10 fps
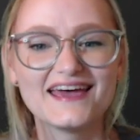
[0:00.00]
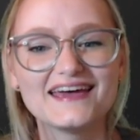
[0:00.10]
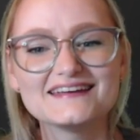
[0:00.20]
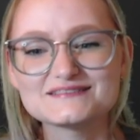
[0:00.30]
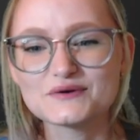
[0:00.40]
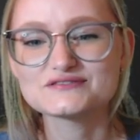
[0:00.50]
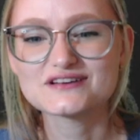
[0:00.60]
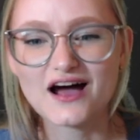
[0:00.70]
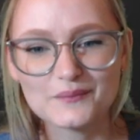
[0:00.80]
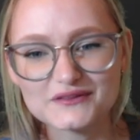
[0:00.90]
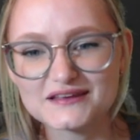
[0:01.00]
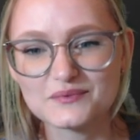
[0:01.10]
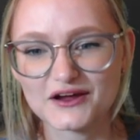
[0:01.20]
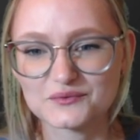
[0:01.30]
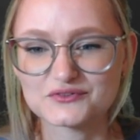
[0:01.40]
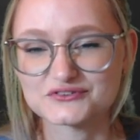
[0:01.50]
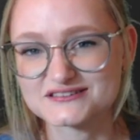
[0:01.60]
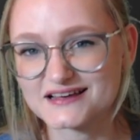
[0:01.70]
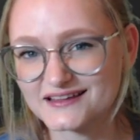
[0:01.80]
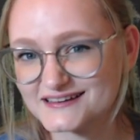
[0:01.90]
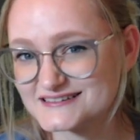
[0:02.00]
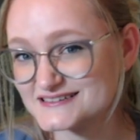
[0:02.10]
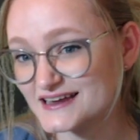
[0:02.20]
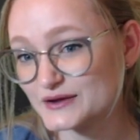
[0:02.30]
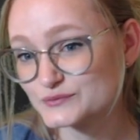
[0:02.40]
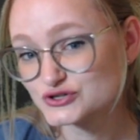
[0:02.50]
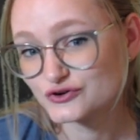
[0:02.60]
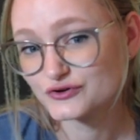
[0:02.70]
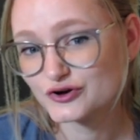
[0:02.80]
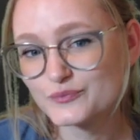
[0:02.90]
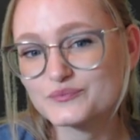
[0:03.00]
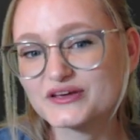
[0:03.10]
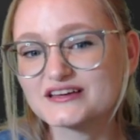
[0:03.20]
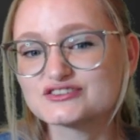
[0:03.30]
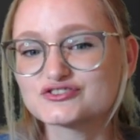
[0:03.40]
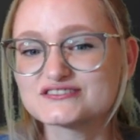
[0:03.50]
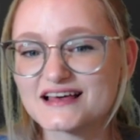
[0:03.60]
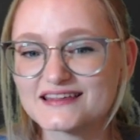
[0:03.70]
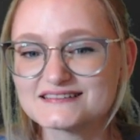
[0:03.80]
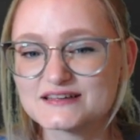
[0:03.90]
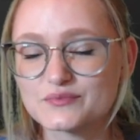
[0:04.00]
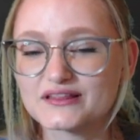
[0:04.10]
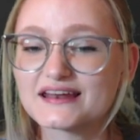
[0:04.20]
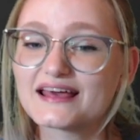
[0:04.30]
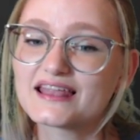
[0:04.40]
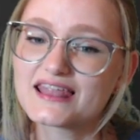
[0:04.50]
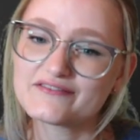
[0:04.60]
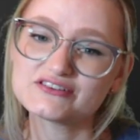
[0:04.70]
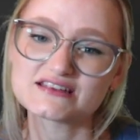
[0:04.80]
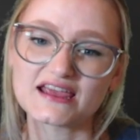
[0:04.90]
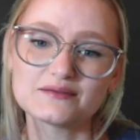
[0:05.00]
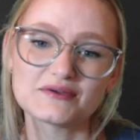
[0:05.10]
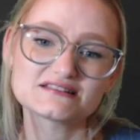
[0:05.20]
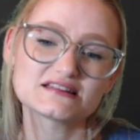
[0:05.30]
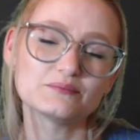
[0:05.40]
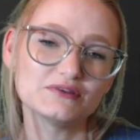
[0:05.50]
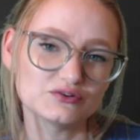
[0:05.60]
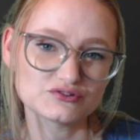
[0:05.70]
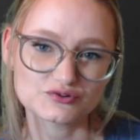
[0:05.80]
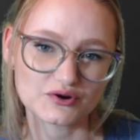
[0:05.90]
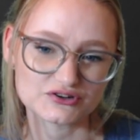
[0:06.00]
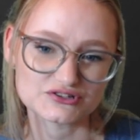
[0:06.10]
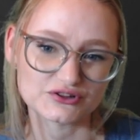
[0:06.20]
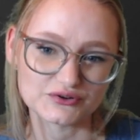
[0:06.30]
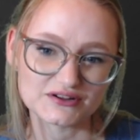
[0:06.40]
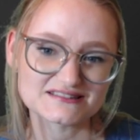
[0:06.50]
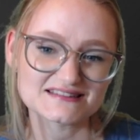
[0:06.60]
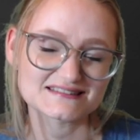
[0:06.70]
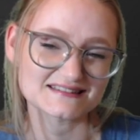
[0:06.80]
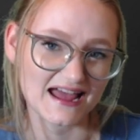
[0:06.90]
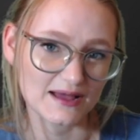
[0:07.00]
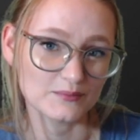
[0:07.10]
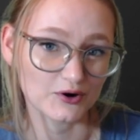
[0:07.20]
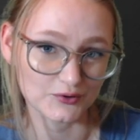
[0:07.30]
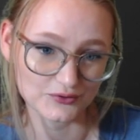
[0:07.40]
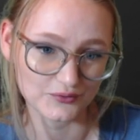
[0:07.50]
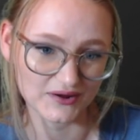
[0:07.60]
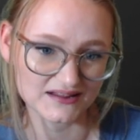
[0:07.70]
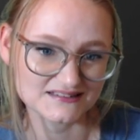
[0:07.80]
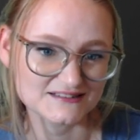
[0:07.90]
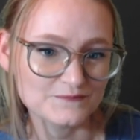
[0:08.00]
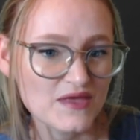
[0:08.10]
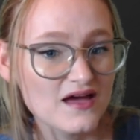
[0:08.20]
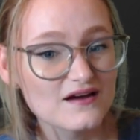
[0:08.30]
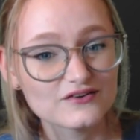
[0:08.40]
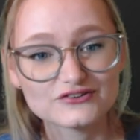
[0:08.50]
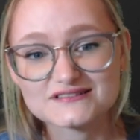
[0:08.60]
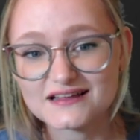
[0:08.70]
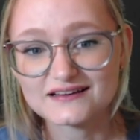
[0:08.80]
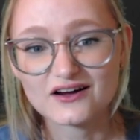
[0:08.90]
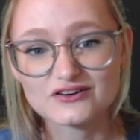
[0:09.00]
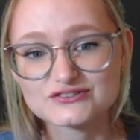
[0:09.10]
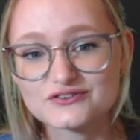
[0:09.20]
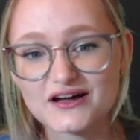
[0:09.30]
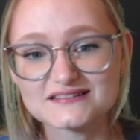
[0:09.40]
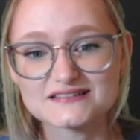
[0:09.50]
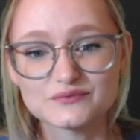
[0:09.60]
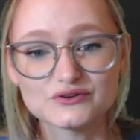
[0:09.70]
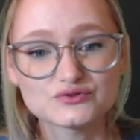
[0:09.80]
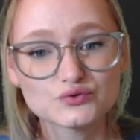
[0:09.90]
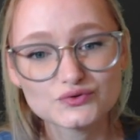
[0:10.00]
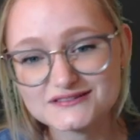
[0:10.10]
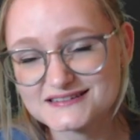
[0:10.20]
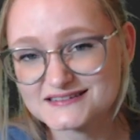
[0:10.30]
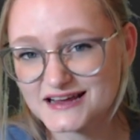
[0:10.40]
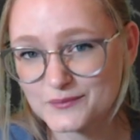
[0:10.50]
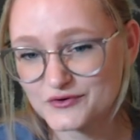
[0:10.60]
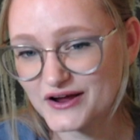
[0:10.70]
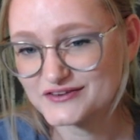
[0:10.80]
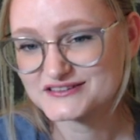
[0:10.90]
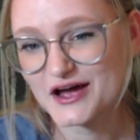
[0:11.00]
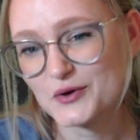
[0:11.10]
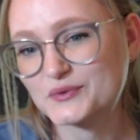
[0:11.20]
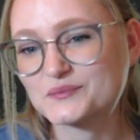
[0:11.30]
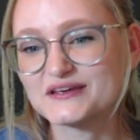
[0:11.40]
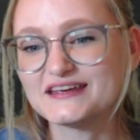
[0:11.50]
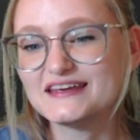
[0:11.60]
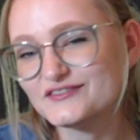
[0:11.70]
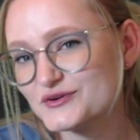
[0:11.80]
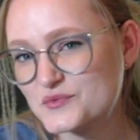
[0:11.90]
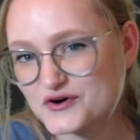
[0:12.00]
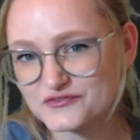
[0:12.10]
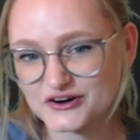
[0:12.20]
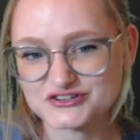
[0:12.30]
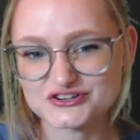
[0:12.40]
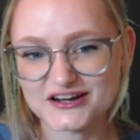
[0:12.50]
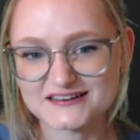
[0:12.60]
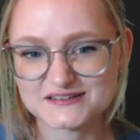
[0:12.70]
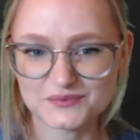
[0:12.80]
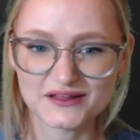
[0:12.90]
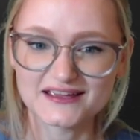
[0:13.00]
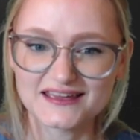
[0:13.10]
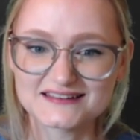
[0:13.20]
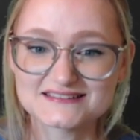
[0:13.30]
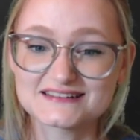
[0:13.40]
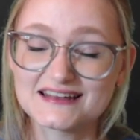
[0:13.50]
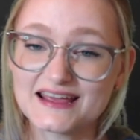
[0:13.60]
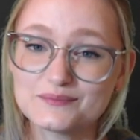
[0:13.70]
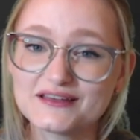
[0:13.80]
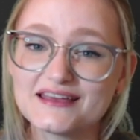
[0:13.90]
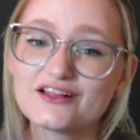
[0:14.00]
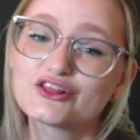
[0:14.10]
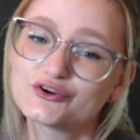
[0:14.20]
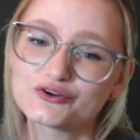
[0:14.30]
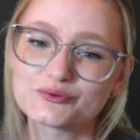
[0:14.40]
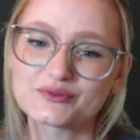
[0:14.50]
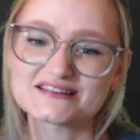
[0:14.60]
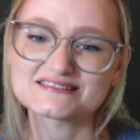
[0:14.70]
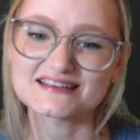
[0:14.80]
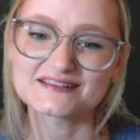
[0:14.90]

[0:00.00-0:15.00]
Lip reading: It's most commonly paired with Cresselia to set up Trick Room because Cresselia's ability Levitate makes it immune to Ursaluna's Stab Earthquakes. Cresselia also has some new tools this time around to help it be even more frustrating to play against, namely Lunar Blessing.